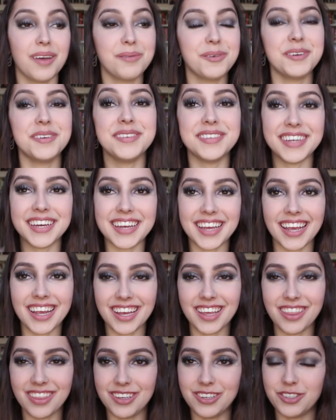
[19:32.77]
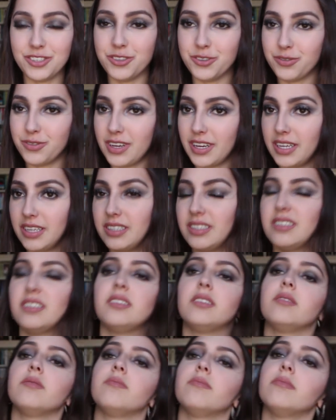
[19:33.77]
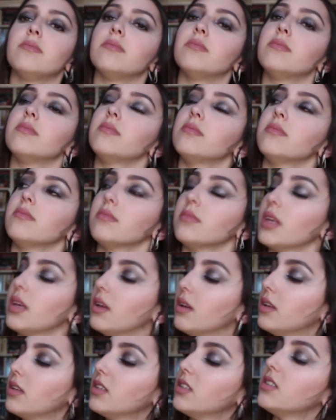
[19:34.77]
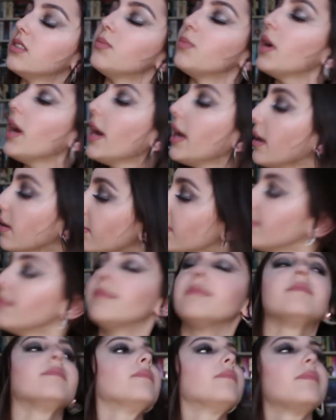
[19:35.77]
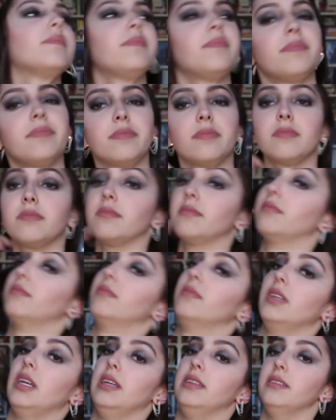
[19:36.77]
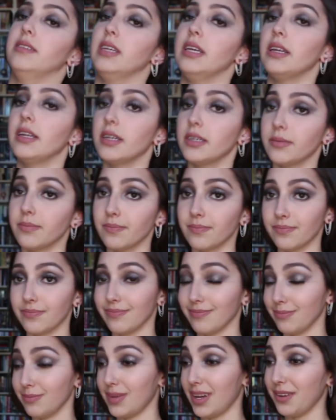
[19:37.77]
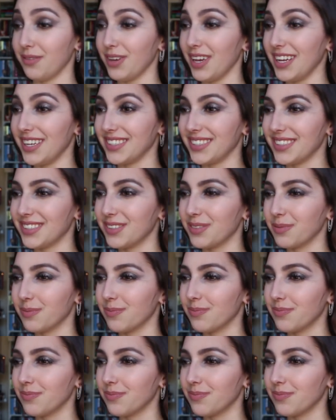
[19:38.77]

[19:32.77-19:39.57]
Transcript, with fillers: going to be taking the Too Faced spray and setting my face.